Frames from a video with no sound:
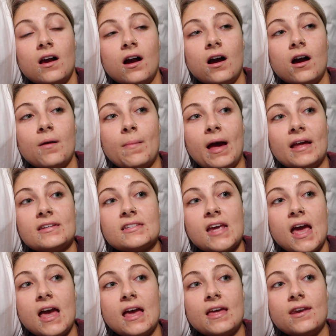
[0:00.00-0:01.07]
um, at
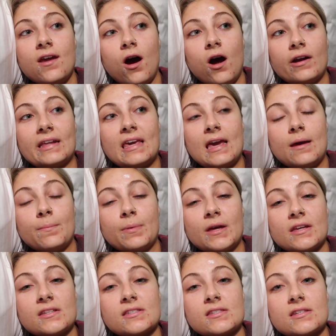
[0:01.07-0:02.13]
ten on
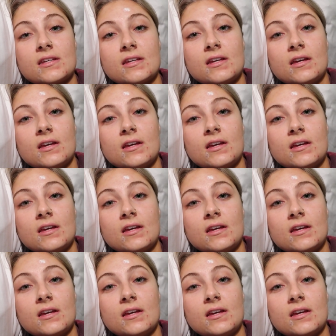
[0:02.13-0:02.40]
campus.